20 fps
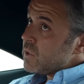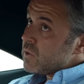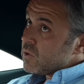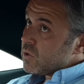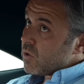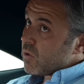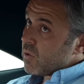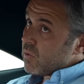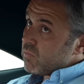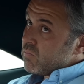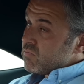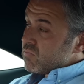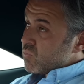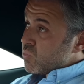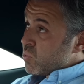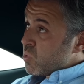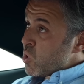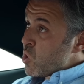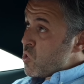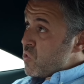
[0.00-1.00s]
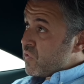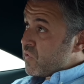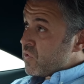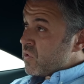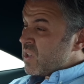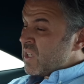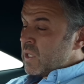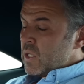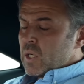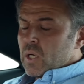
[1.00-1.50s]
the roof,
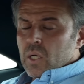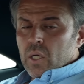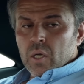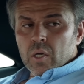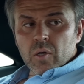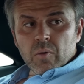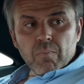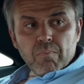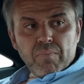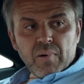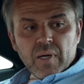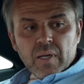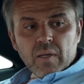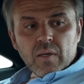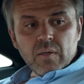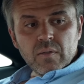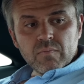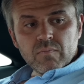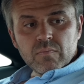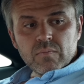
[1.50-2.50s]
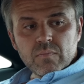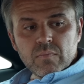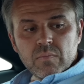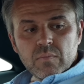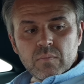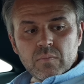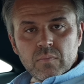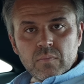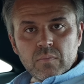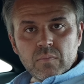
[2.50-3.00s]
but
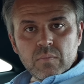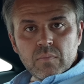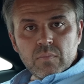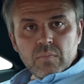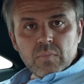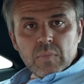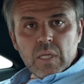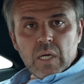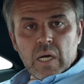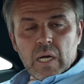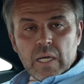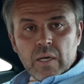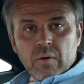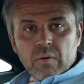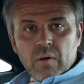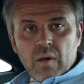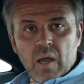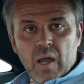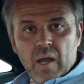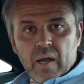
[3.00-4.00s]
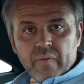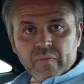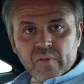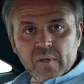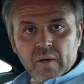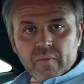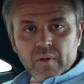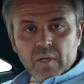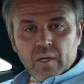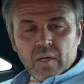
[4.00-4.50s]
I don't have to
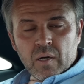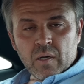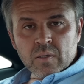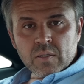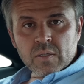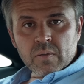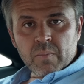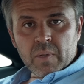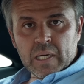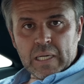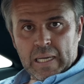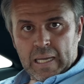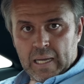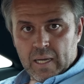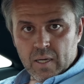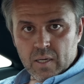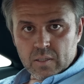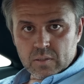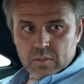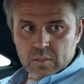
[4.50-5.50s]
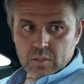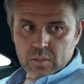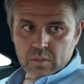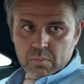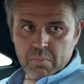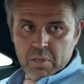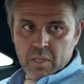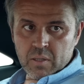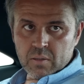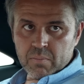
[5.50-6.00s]
have a gun to my head to
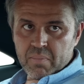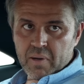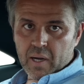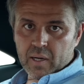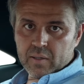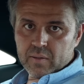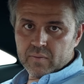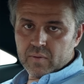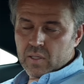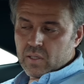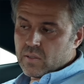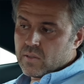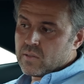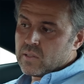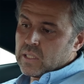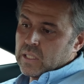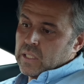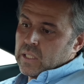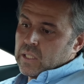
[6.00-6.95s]
be in the back of this.